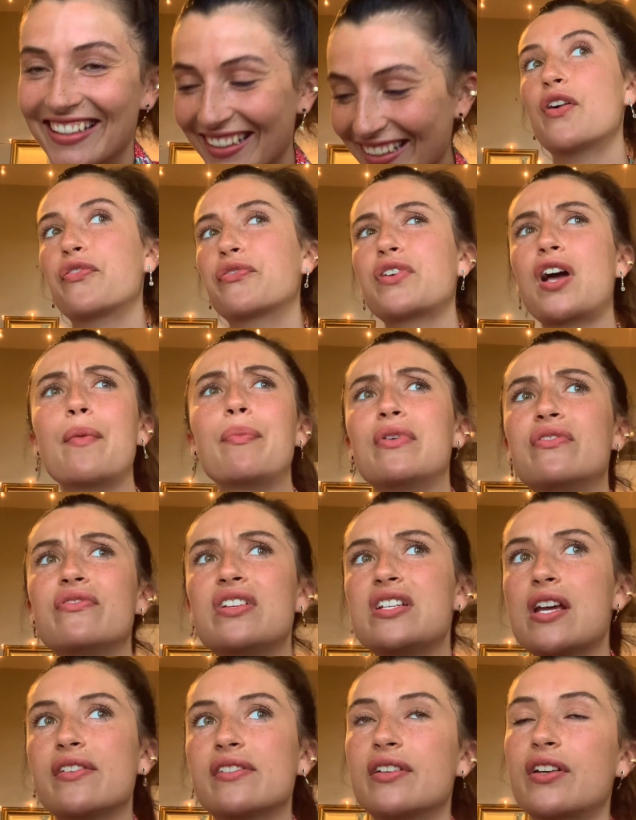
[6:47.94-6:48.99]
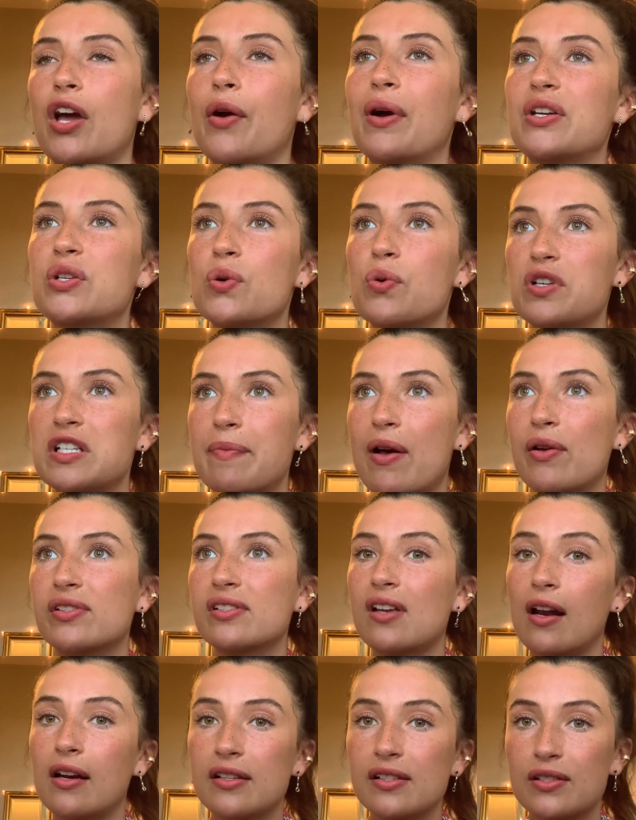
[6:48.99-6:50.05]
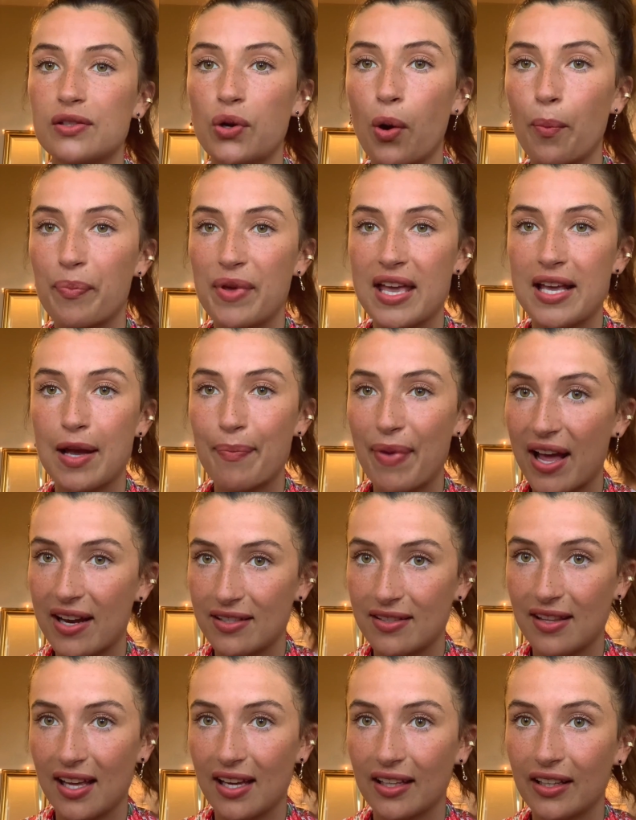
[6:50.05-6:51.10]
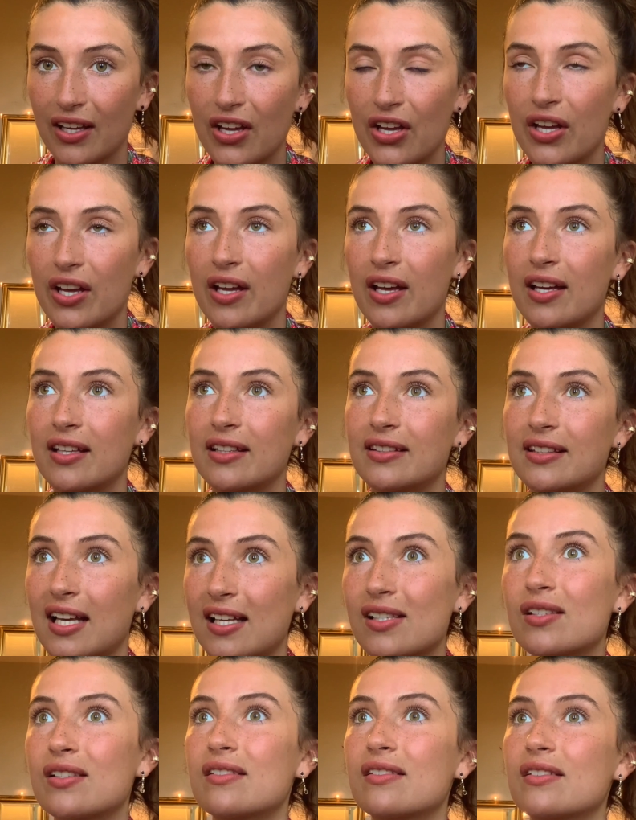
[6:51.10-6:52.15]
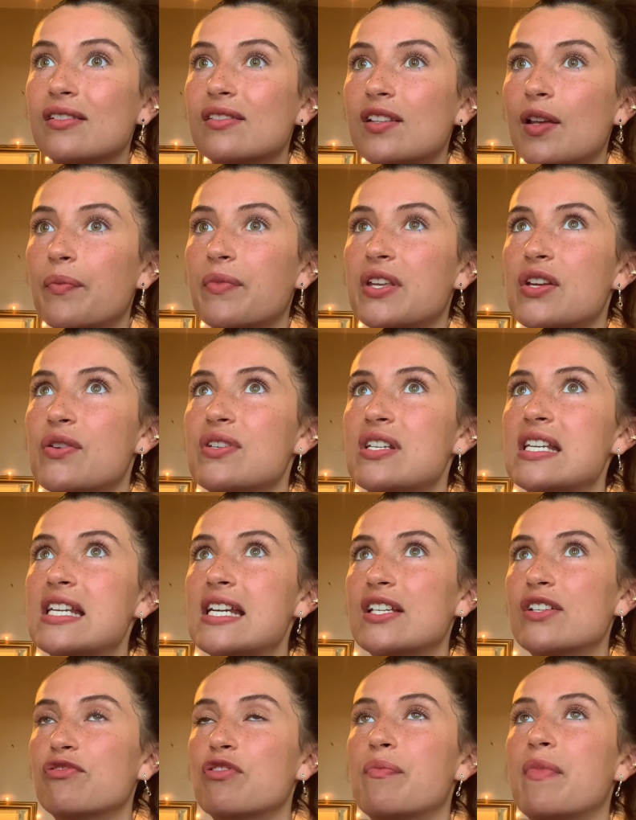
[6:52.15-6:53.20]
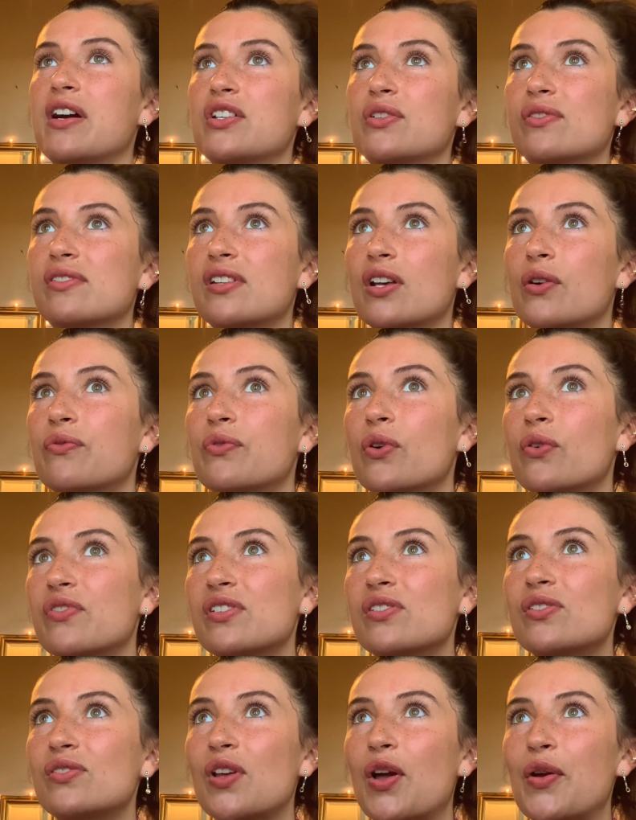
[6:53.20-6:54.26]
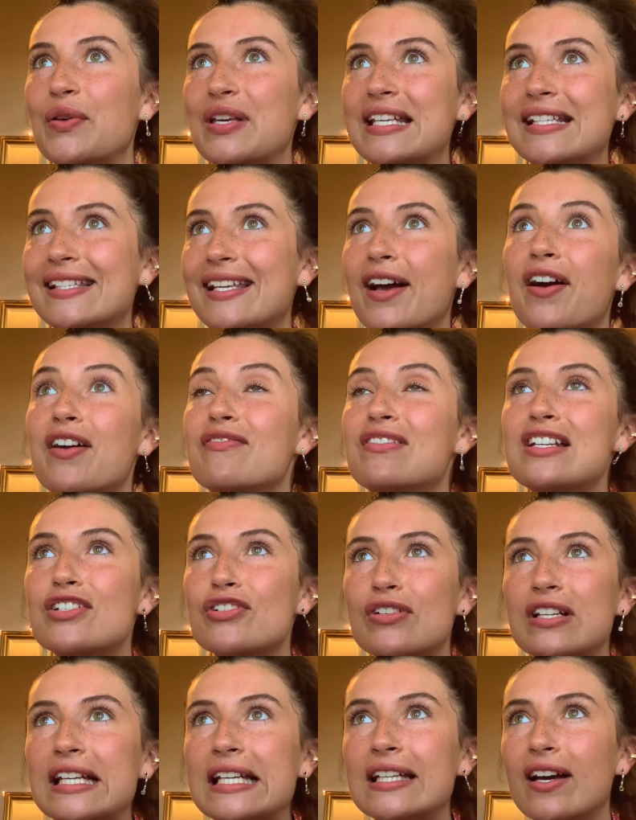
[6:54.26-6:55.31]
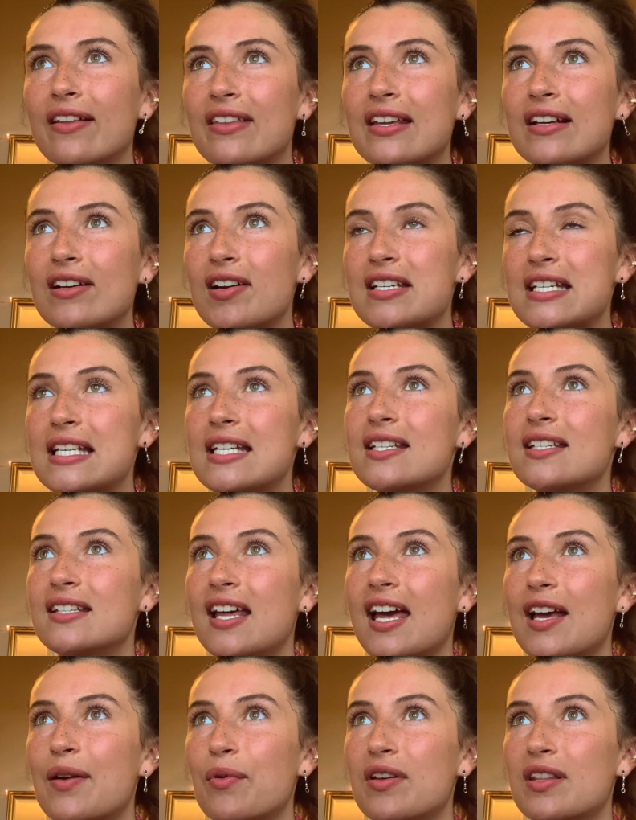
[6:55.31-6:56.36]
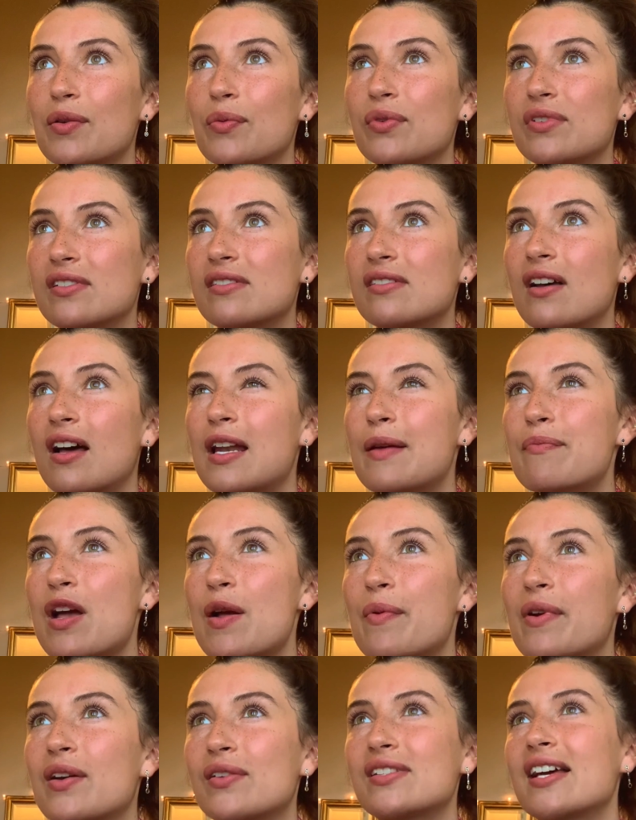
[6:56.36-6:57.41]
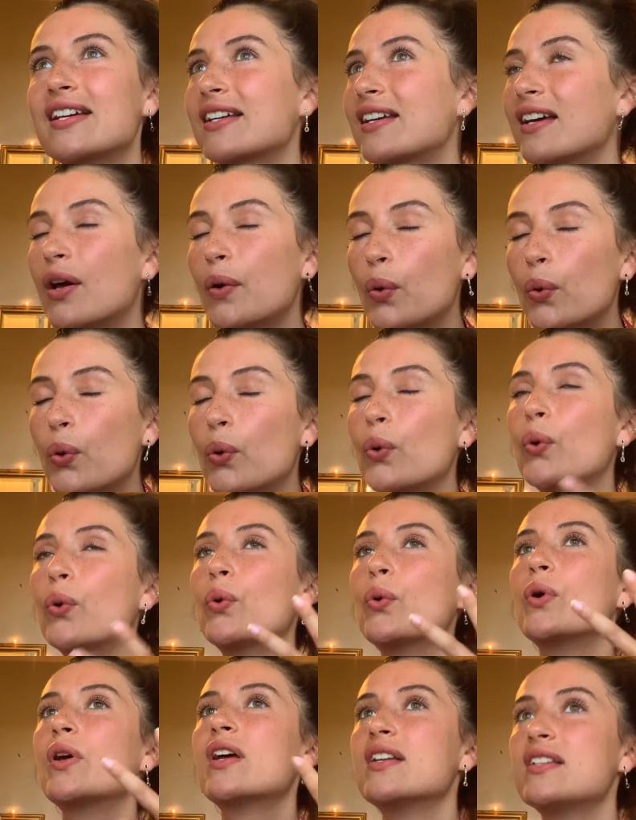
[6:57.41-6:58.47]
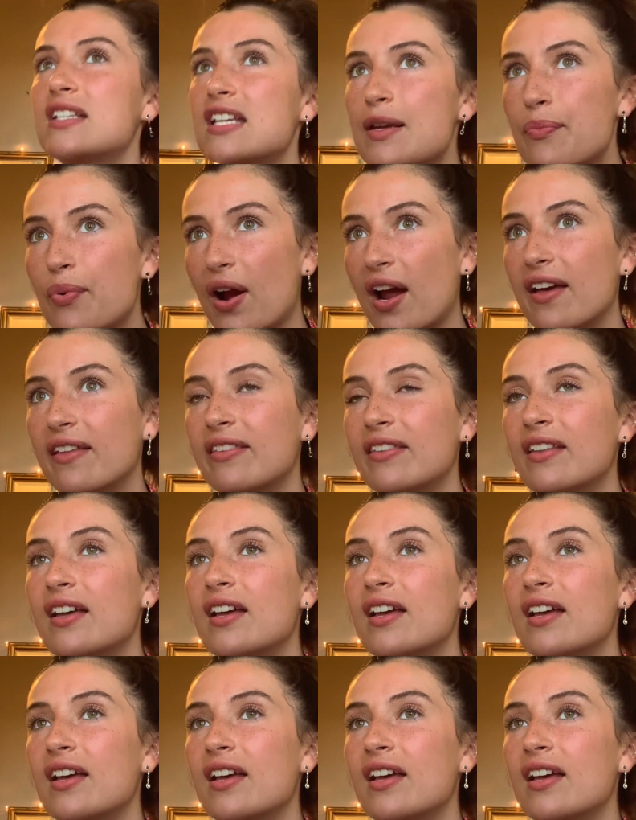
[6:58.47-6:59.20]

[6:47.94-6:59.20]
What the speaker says: A couple of videos ago, I talked about silence not being a bad thing. That's something you need to remind yourself of. It's so easy. I think I did it today where there was a silent moment. I was like, deep breath.